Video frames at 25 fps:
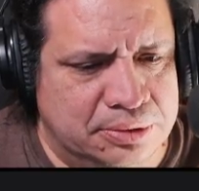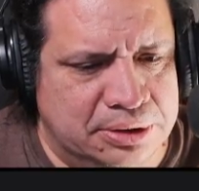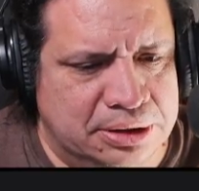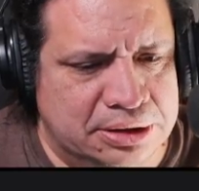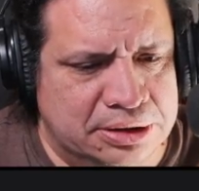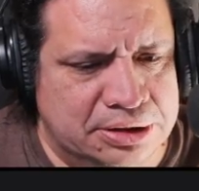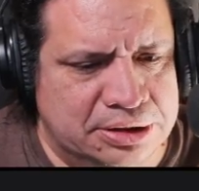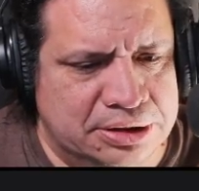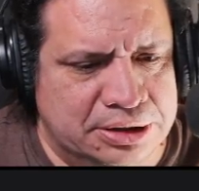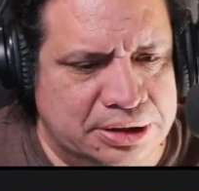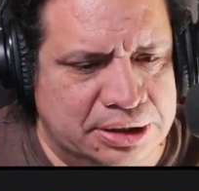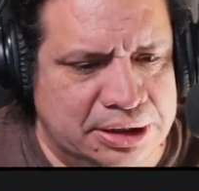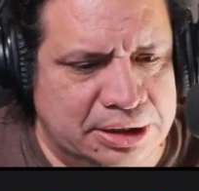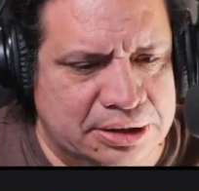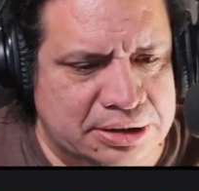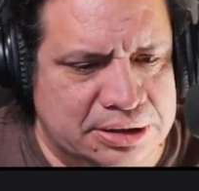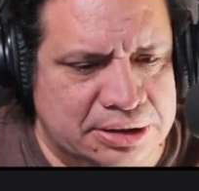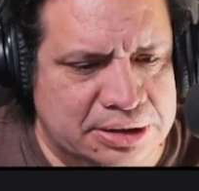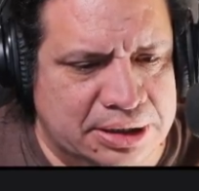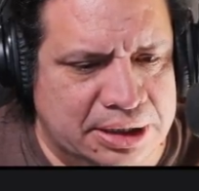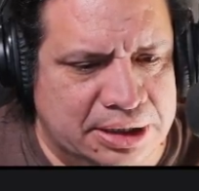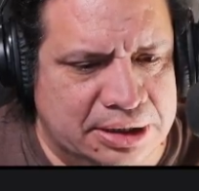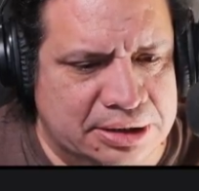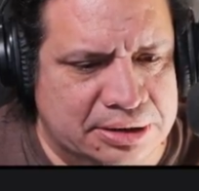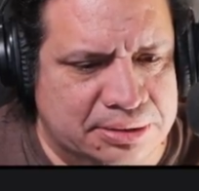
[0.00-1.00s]
want to
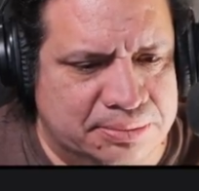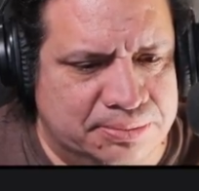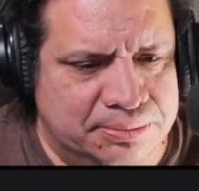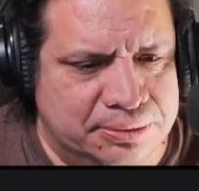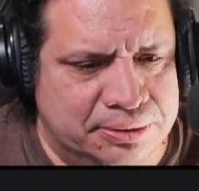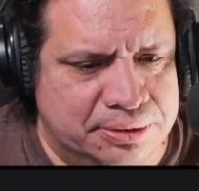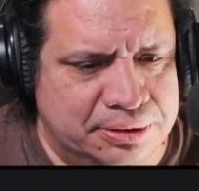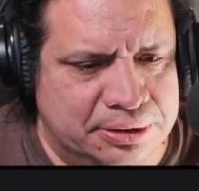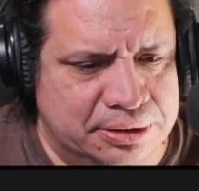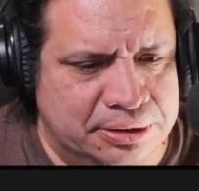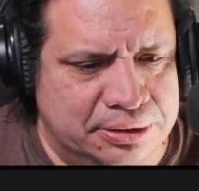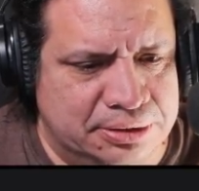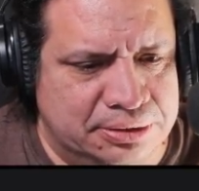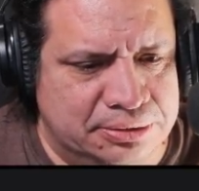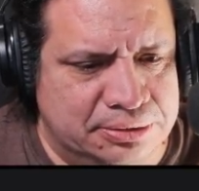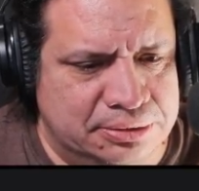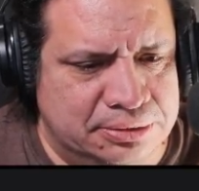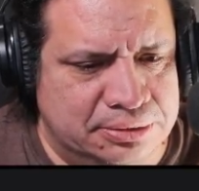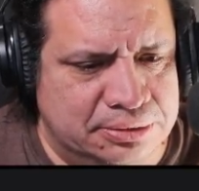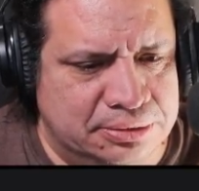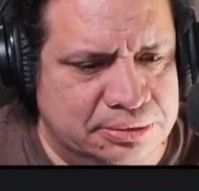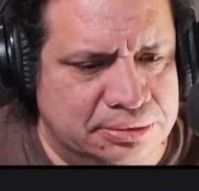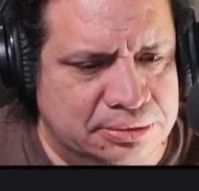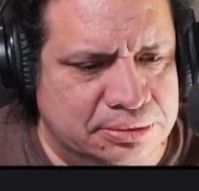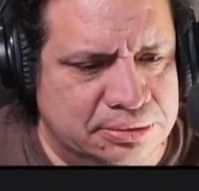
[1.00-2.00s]
change that to pro.